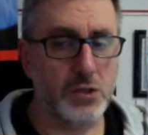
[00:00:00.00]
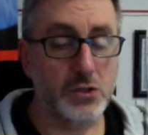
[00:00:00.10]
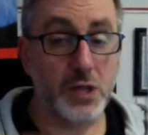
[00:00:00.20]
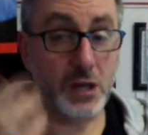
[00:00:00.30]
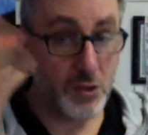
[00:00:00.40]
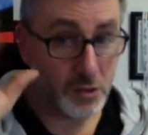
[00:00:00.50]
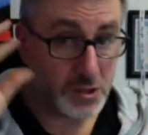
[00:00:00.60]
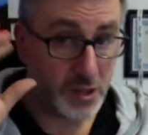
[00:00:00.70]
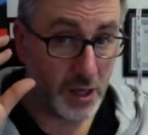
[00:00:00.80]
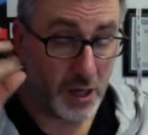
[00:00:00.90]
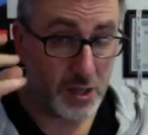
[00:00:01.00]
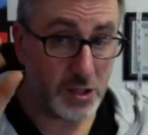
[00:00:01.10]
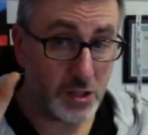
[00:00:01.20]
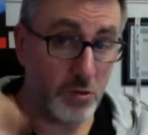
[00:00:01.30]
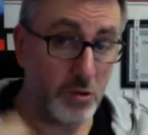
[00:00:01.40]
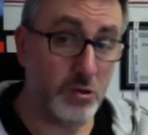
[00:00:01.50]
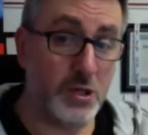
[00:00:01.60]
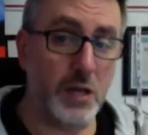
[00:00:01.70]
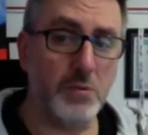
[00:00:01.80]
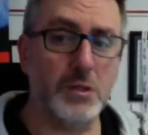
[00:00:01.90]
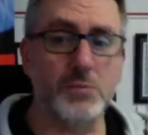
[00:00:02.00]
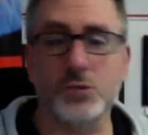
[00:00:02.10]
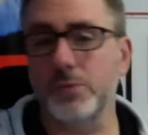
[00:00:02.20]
So then your psychology and how you're dealing with them,